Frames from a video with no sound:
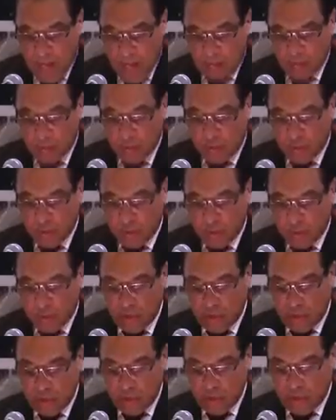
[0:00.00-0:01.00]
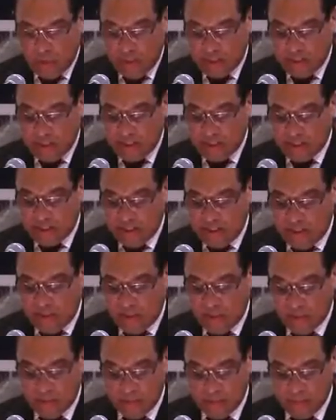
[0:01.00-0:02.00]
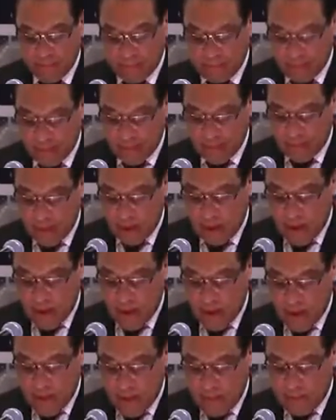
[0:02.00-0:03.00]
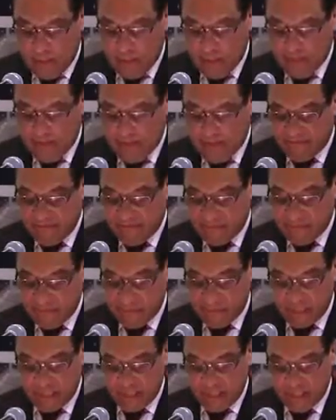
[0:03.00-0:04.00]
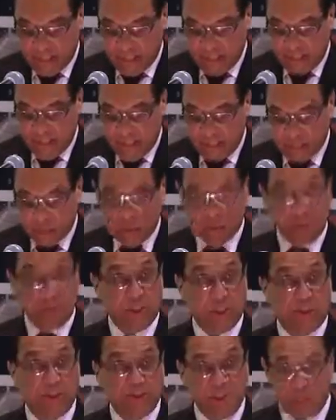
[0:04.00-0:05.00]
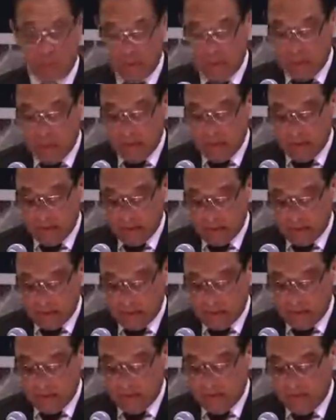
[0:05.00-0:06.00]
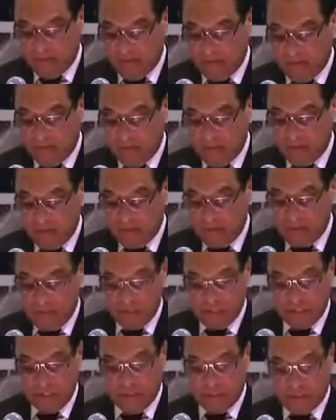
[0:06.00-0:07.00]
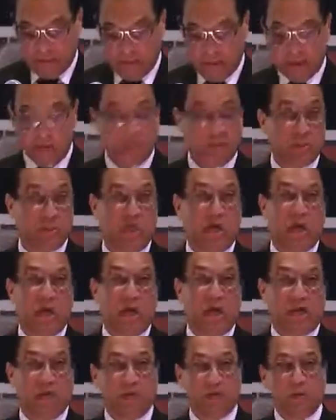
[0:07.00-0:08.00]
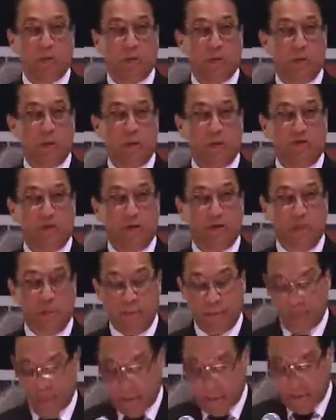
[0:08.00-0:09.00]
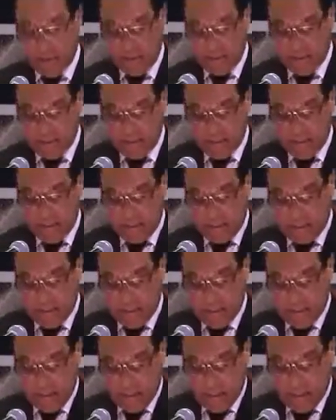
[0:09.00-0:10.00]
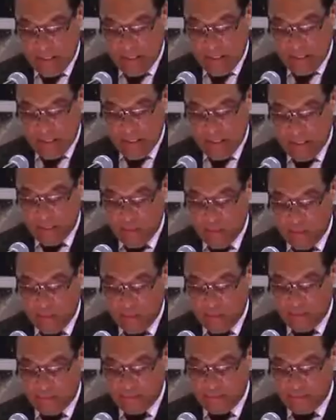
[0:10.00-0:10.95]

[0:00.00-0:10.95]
I will not go into all of the details now, but I felt I should take the opportunity to dispel some of the rumors and misconceptions about what the amending bill will do.